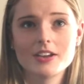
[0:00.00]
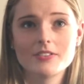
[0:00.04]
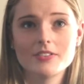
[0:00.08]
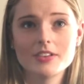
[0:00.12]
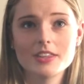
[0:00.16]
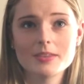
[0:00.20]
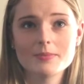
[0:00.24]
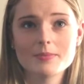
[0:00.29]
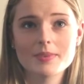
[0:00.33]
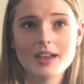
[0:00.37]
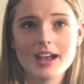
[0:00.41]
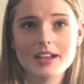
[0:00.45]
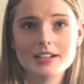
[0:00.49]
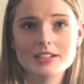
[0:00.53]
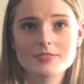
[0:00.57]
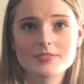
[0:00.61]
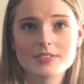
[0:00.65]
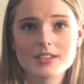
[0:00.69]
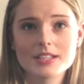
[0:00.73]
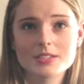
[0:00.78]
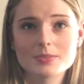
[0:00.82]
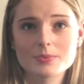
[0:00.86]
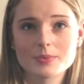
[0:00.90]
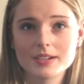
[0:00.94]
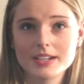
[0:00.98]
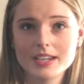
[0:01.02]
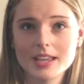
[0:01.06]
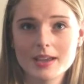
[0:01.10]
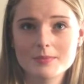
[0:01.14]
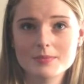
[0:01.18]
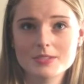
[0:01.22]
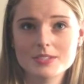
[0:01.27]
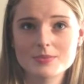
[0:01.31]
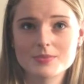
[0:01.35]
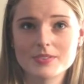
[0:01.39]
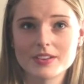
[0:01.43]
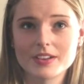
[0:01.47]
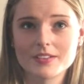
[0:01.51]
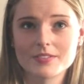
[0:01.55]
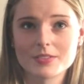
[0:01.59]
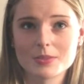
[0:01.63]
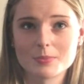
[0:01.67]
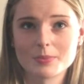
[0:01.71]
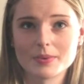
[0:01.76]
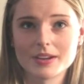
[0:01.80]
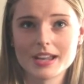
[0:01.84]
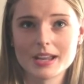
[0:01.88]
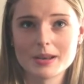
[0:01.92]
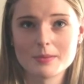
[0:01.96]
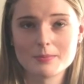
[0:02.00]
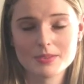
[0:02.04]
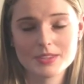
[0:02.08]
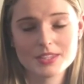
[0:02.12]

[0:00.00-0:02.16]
Rhythm activates one hemisphere of the brain,